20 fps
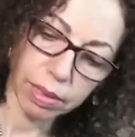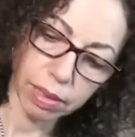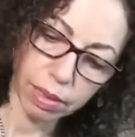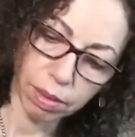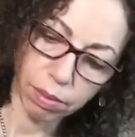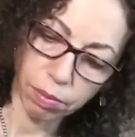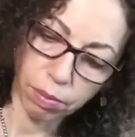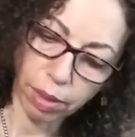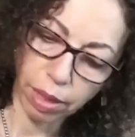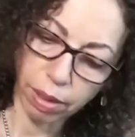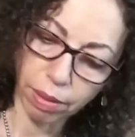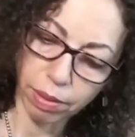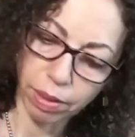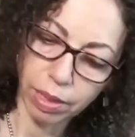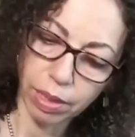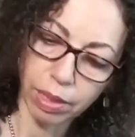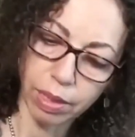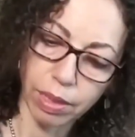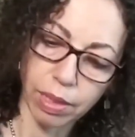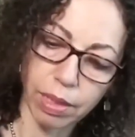wear,
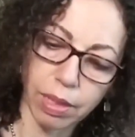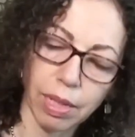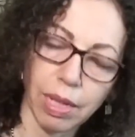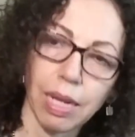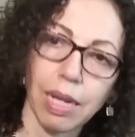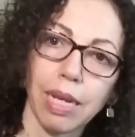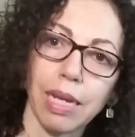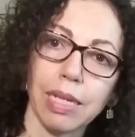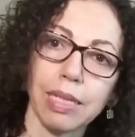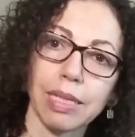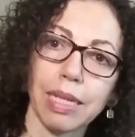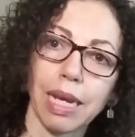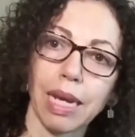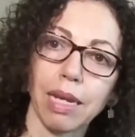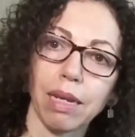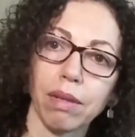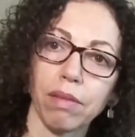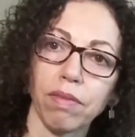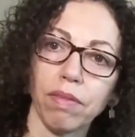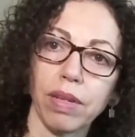it's kind
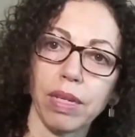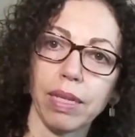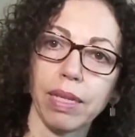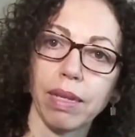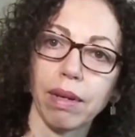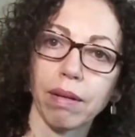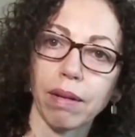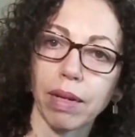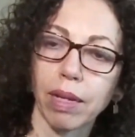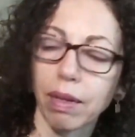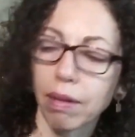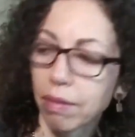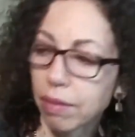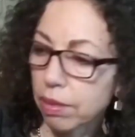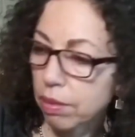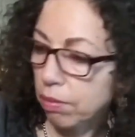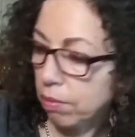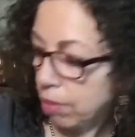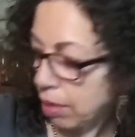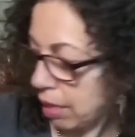of darker.
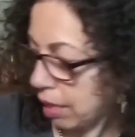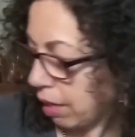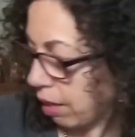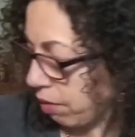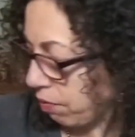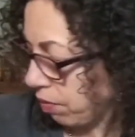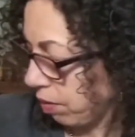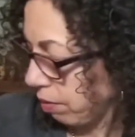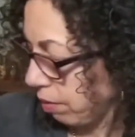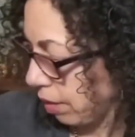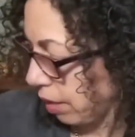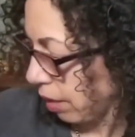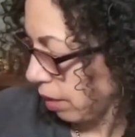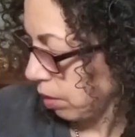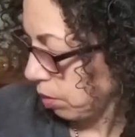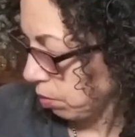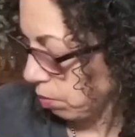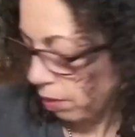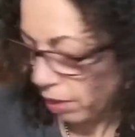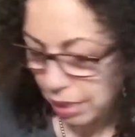So I found
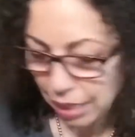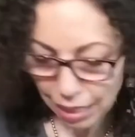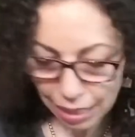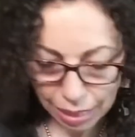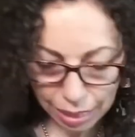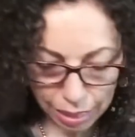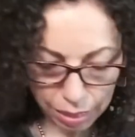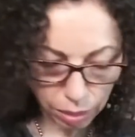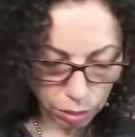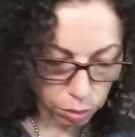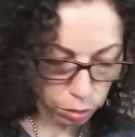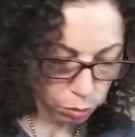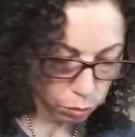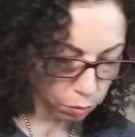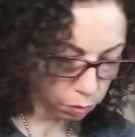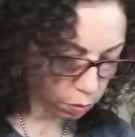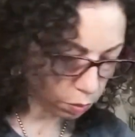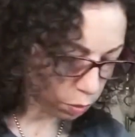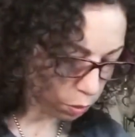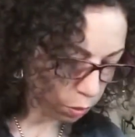this one and then
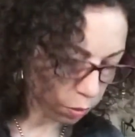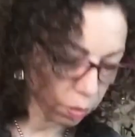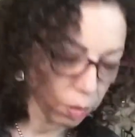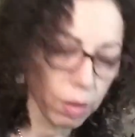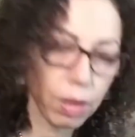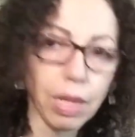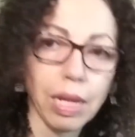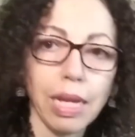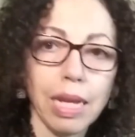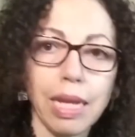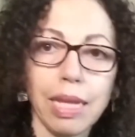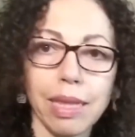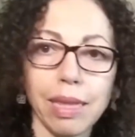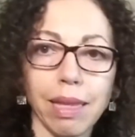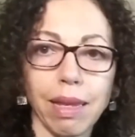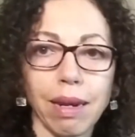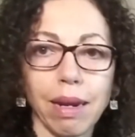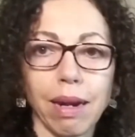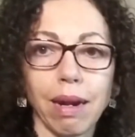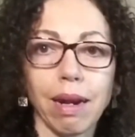two more
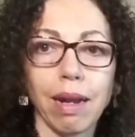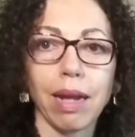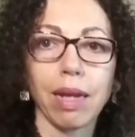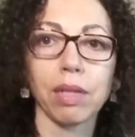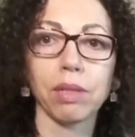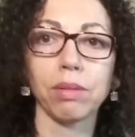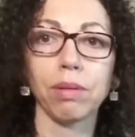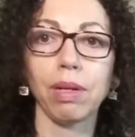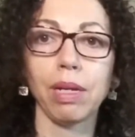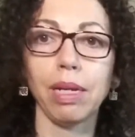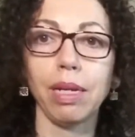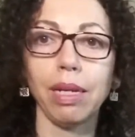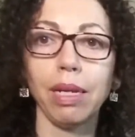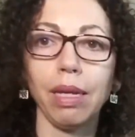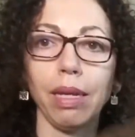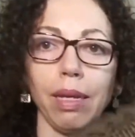that are actually